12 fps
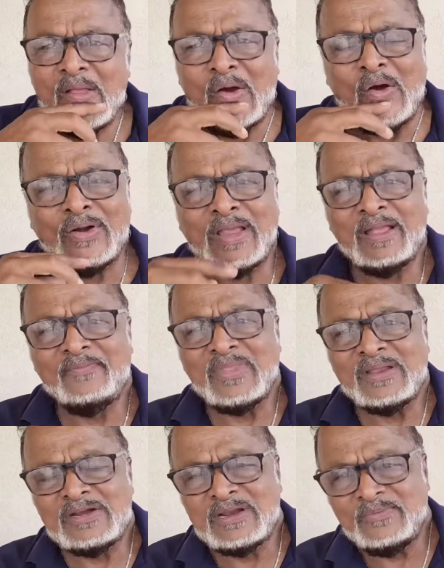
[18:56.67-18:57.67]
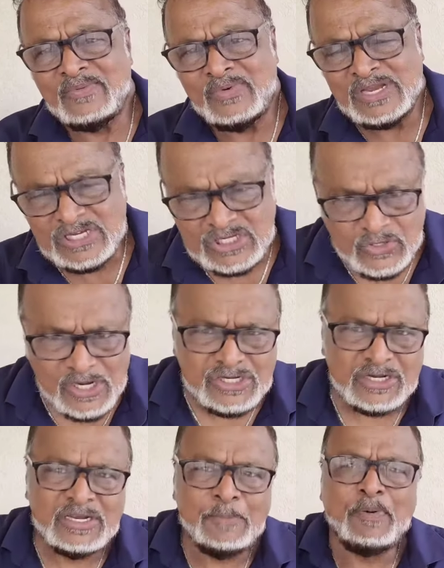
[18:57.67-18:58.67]
or the
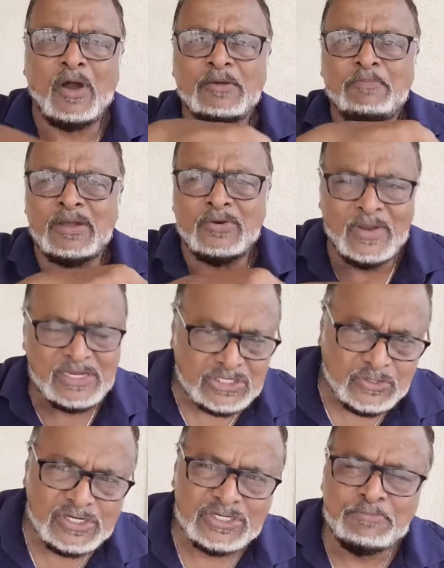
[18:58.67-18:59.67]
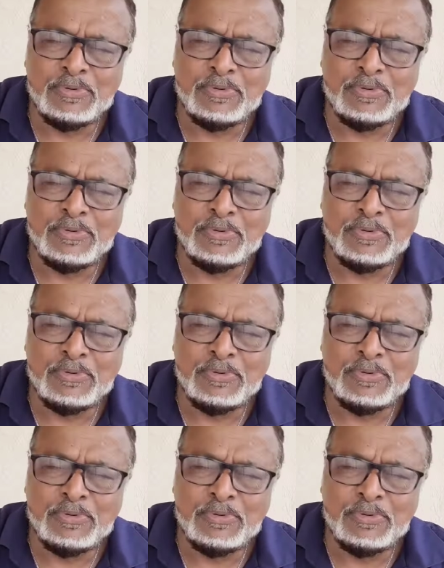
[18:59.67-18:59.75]
registration department or registration